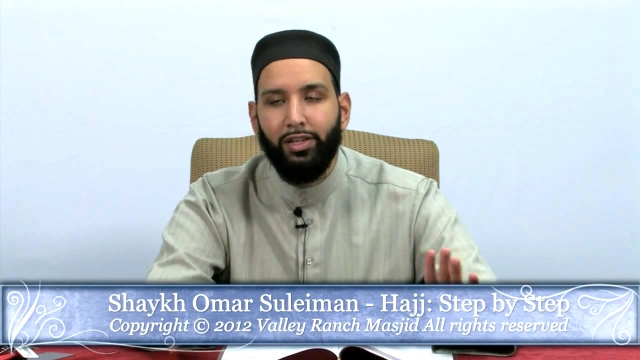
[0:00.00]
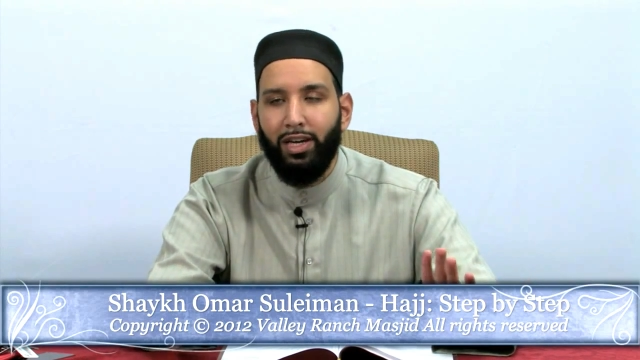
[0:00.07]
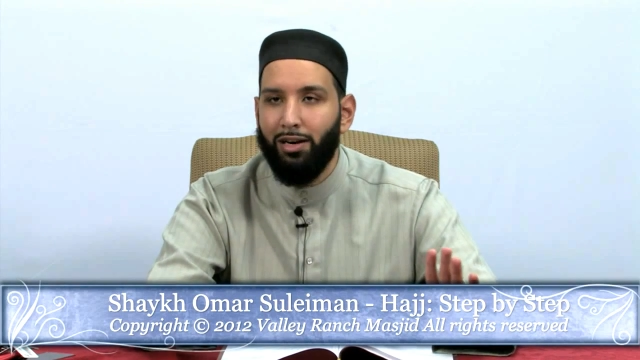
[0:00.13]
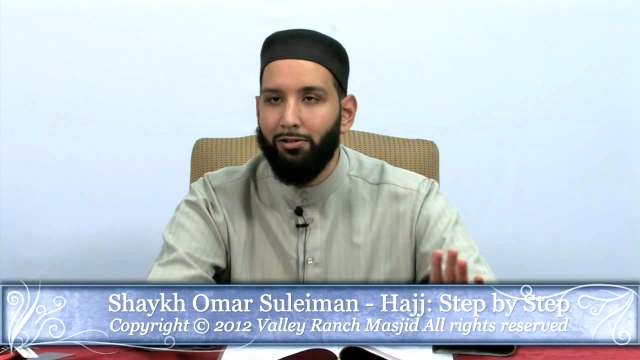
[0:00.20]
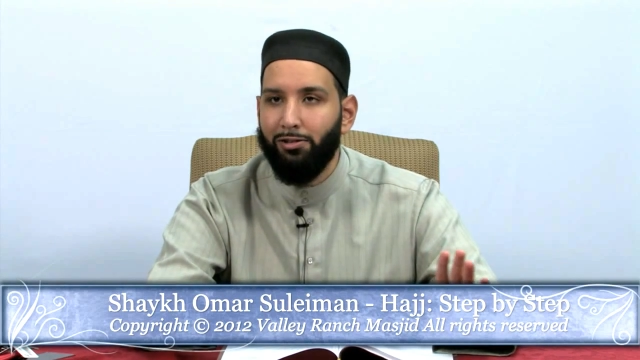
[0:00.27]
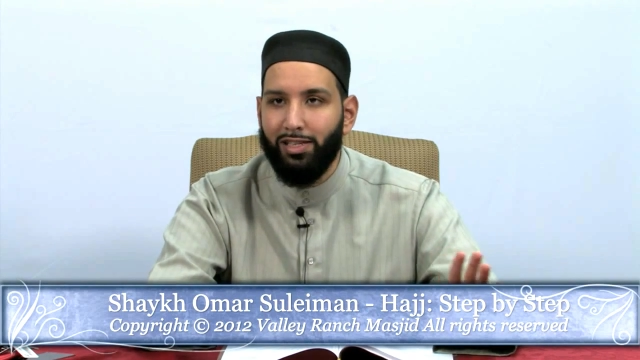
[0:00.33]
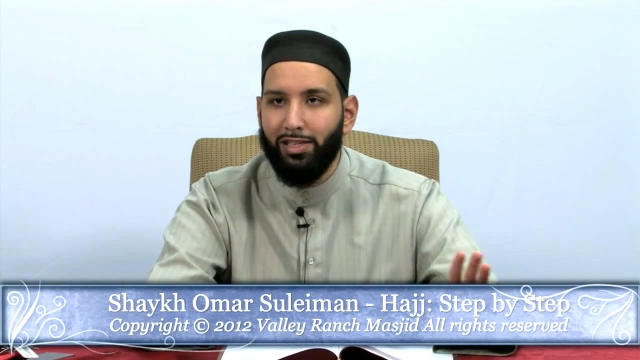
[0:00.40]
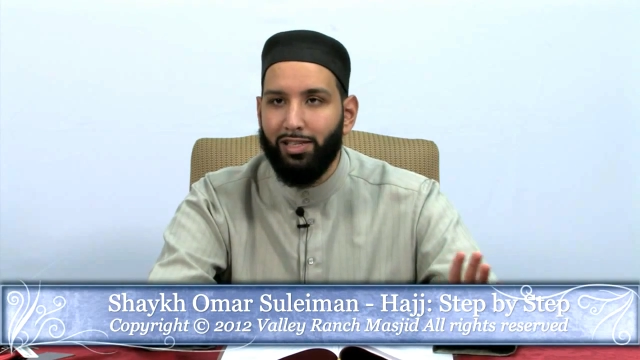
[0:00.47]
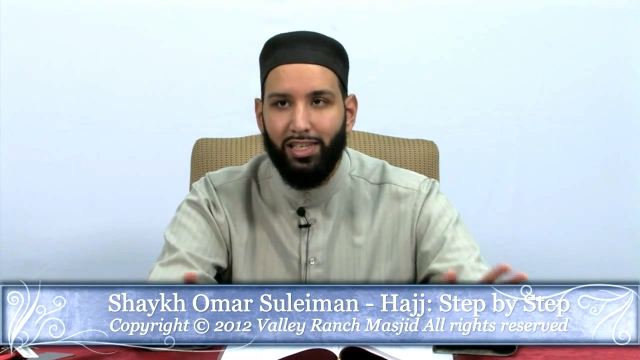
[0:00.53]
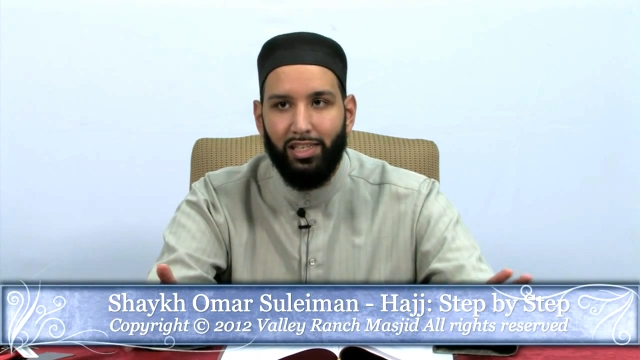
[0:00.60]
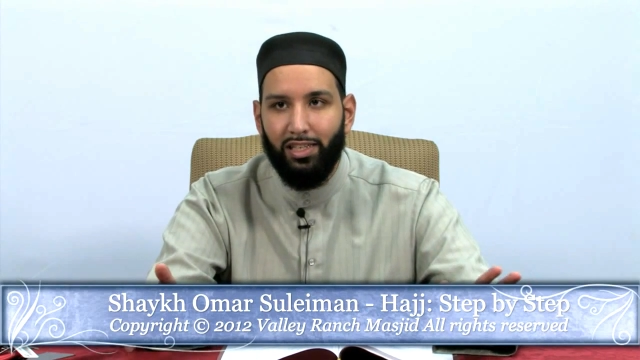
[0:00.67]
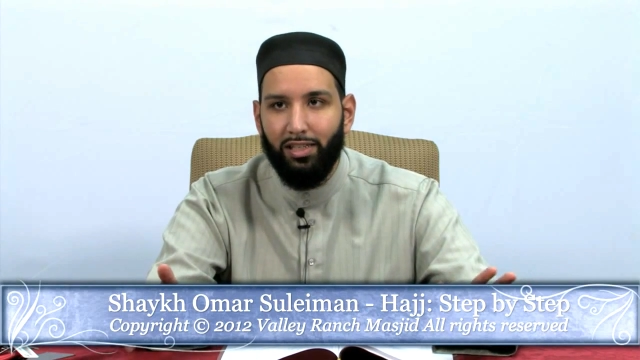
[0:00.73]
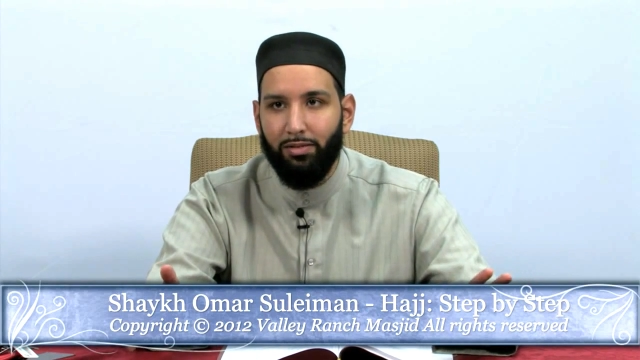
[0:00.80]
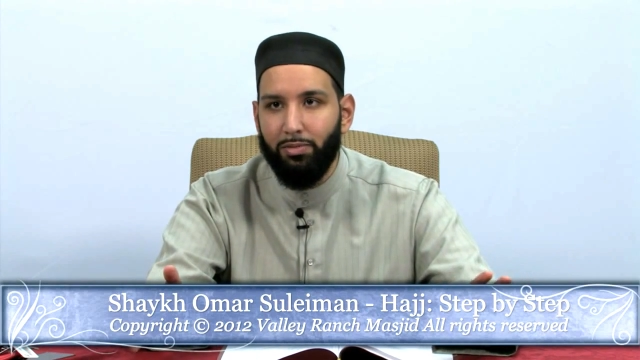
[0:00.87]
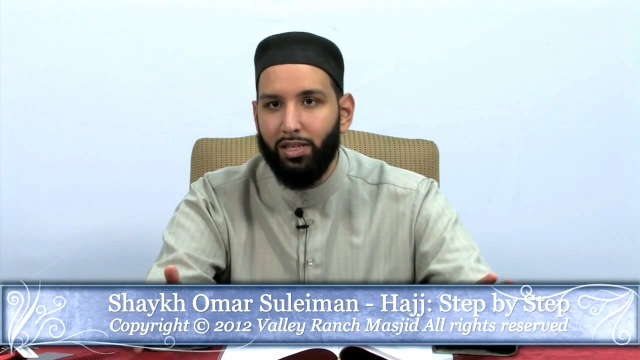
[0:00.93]
Now it's
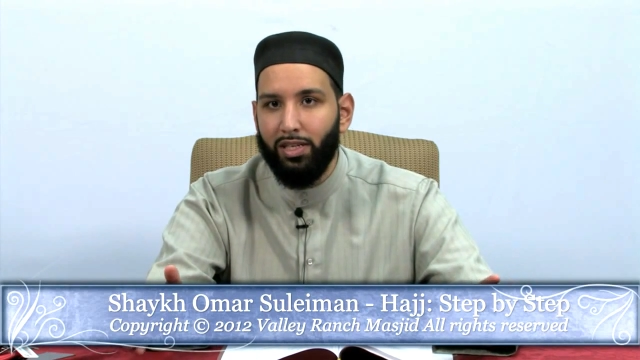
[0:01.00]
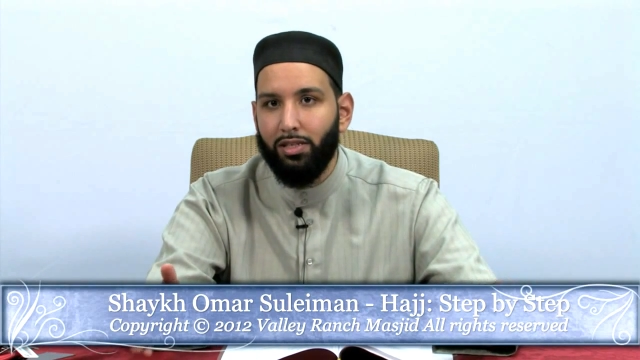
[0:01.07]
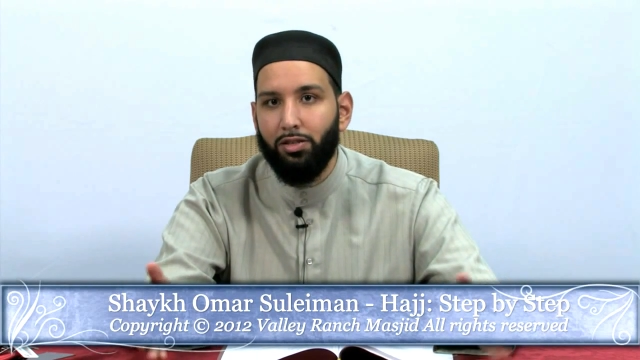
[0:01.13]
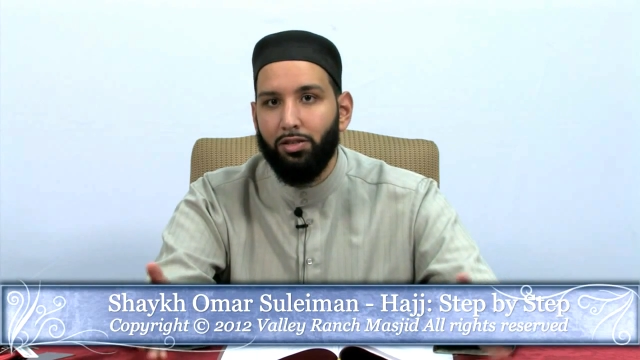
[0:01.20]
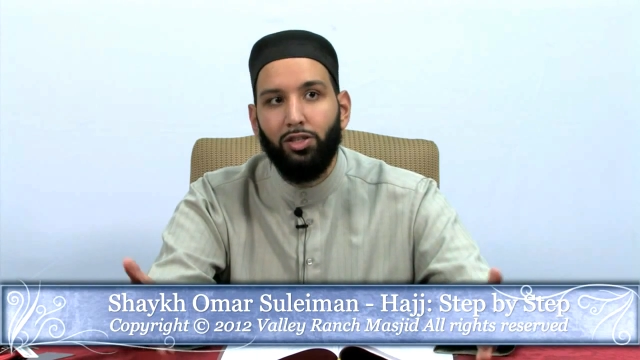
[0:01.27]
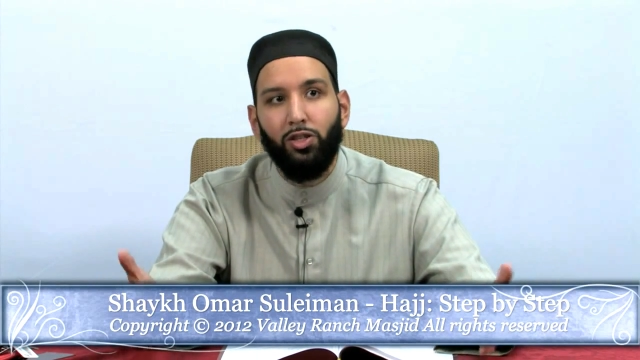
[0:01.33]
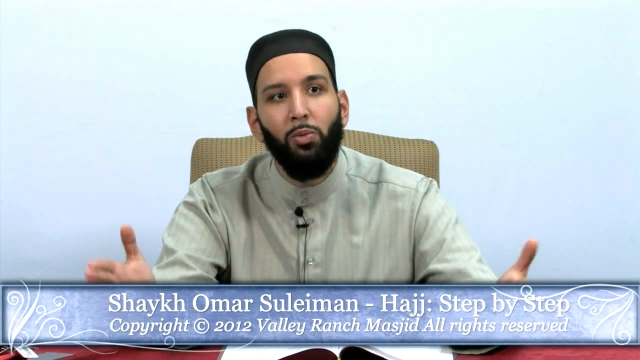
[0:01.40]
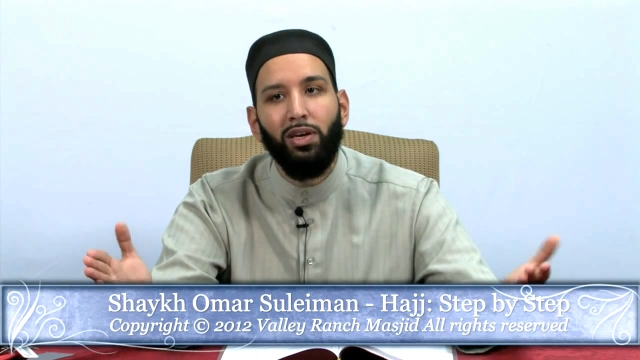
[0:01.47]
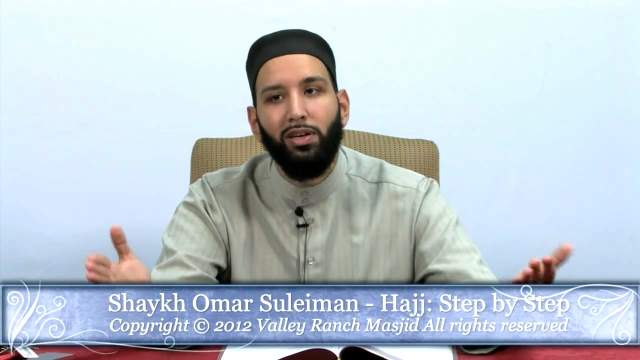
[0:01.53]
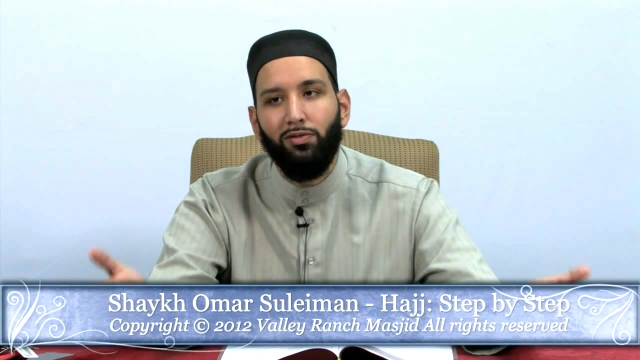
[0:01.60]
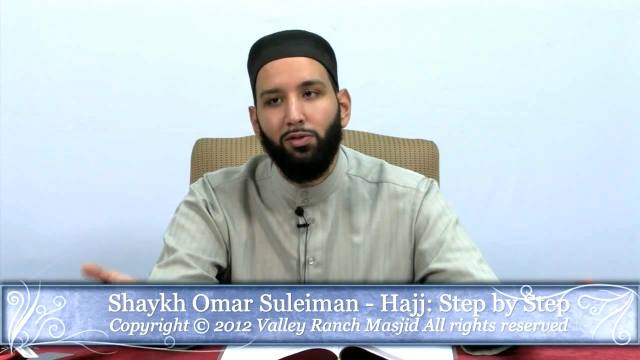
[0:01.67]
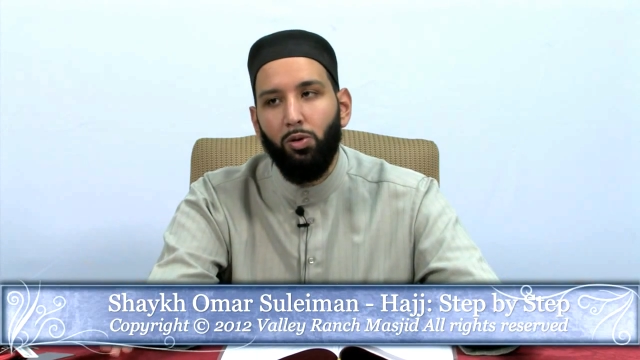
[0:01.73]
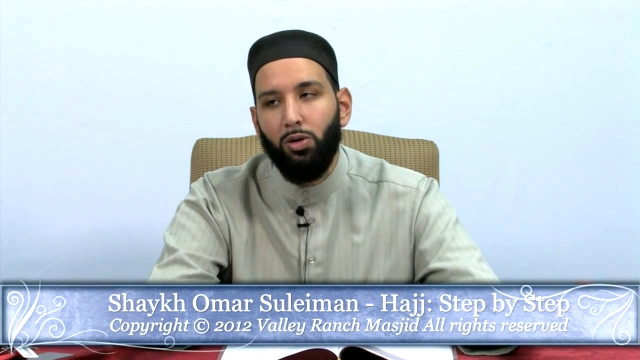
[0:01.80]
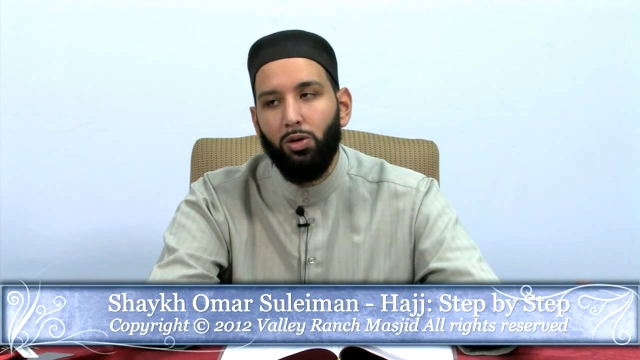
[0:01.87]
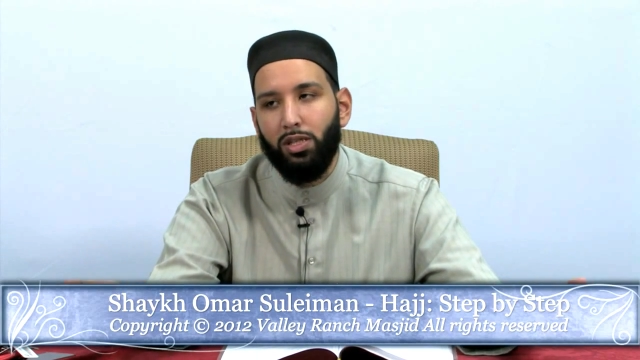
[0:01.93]
easy because there's so many
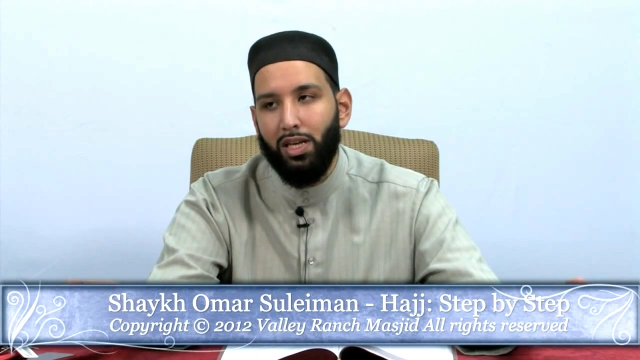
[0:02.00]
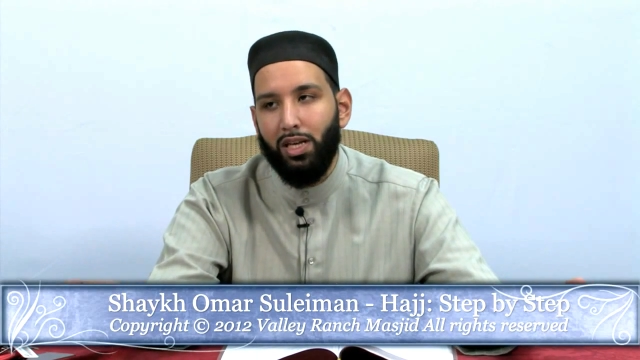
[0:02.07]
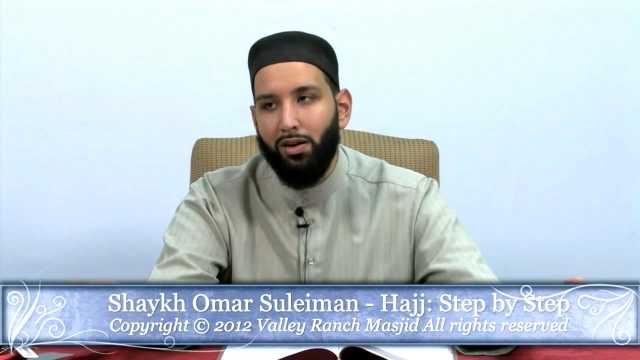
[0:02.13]
floors now,